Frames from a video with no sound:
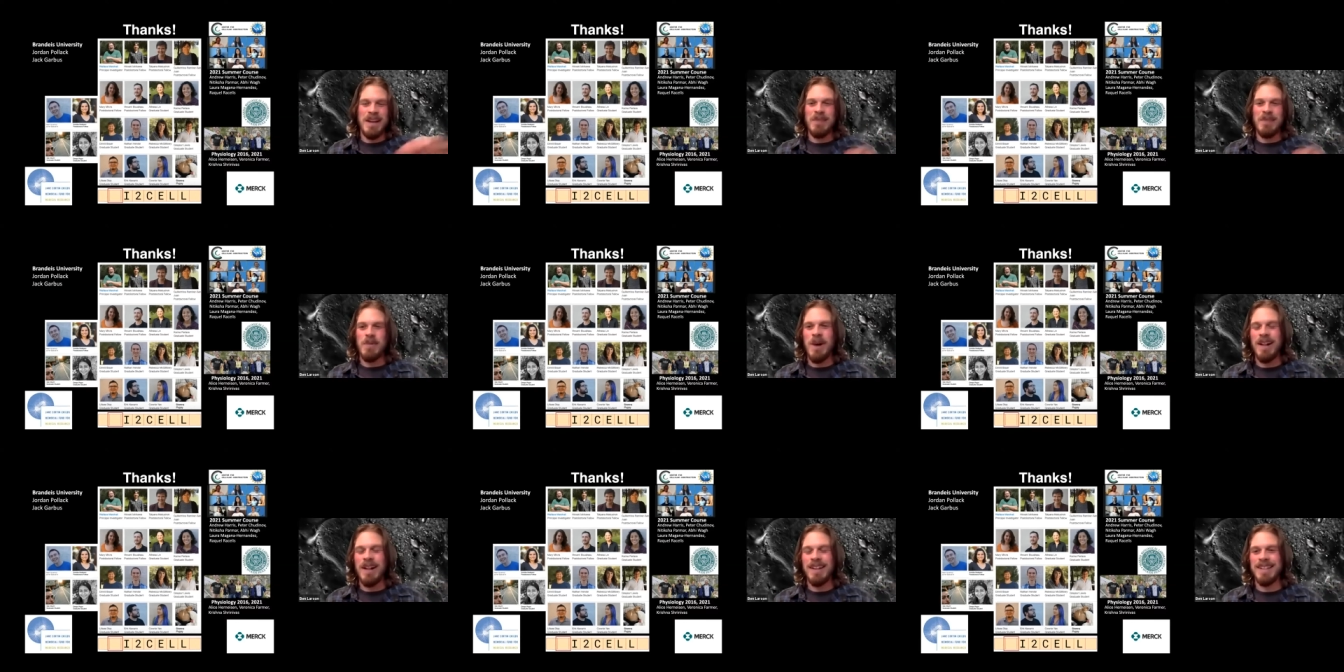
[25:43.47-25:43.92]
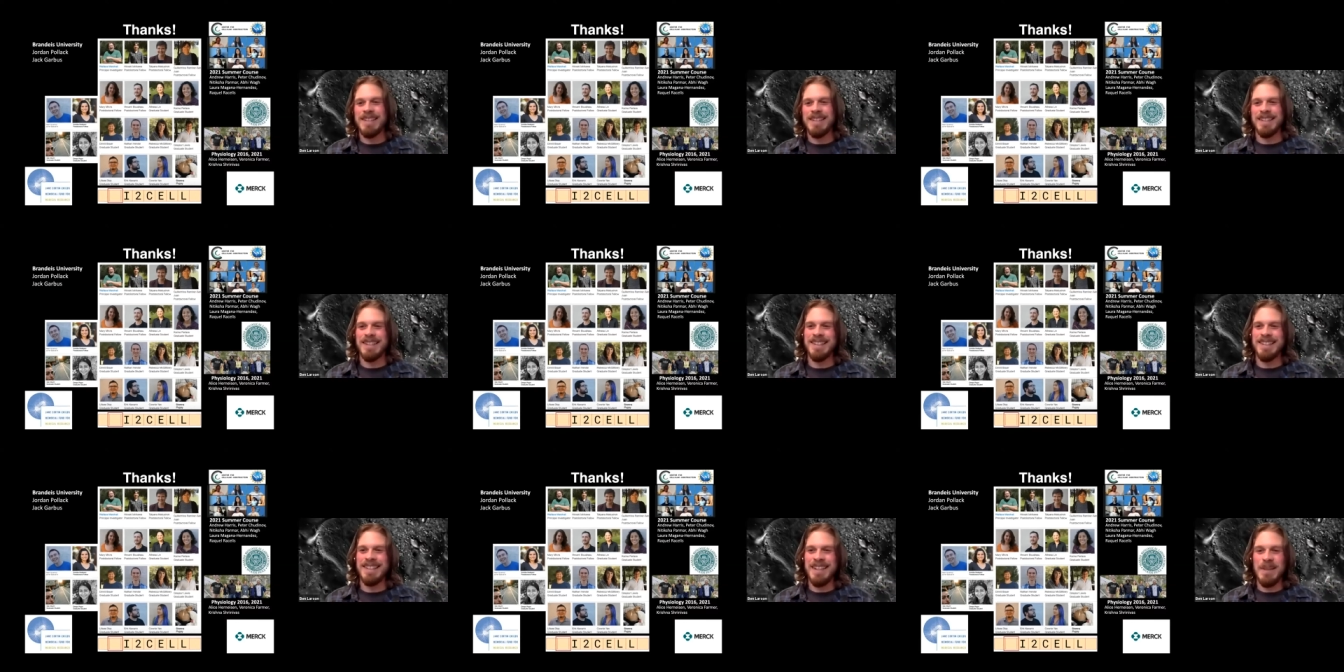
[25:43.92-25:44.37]
and Wallace
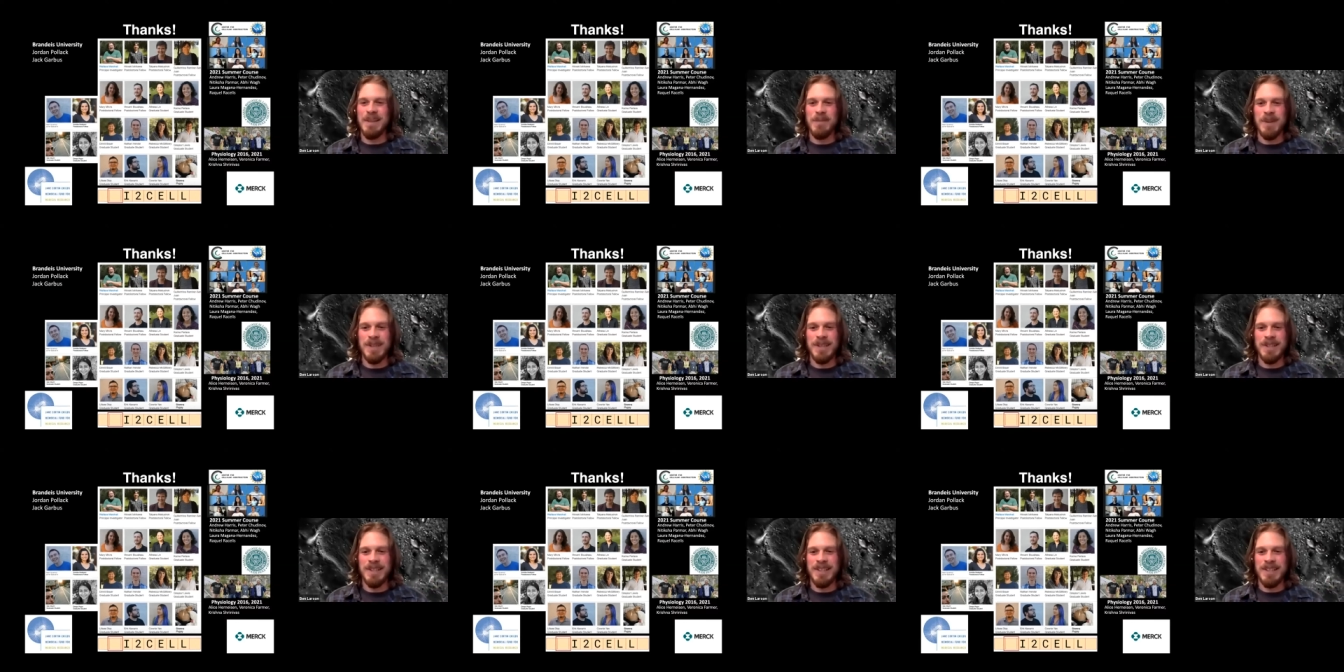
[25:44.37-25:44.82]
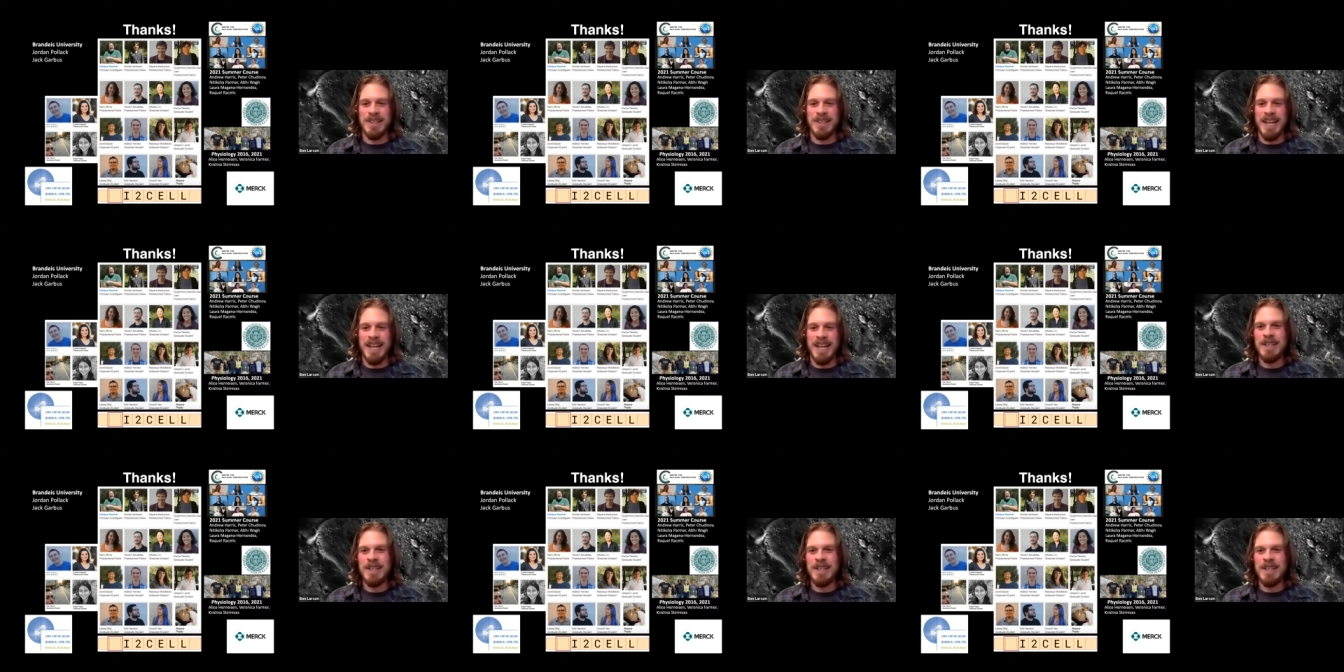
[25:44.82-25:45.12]
and, and the Marshall Lab,